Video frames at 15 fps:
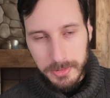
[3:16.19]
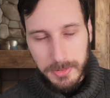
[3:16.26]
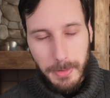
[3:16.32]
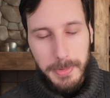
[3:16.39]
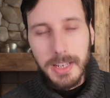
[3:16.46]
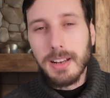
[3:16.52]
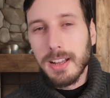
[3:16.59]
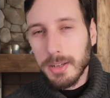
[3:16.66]
I
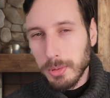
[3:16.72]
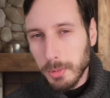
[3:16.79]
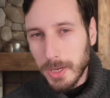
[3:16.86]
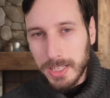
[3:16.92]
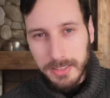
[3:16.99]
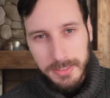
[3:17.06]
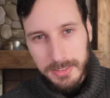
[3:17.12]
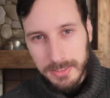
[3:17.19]
mean, who
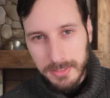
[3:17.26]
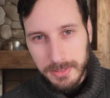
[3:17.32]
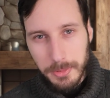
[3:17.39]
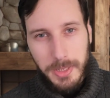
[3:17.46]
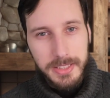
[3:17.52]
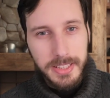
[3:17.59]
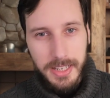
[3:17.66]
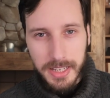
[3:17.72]
else?
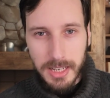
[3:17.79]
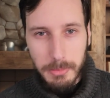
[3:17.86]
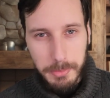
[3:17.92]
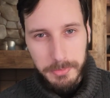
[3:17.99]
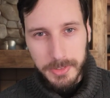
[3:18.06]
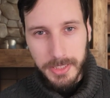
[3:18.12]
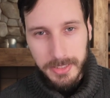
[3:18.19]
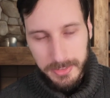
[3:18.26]
Who else is gonna come
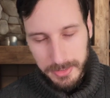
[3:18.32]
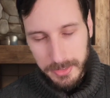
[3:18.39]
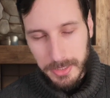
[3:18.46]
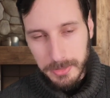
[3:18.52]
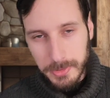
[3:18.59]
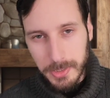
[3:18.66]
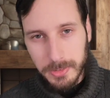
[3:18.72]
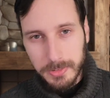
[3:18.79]
up with this?
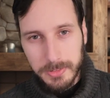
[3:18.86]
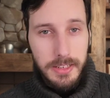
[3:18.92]
Nero.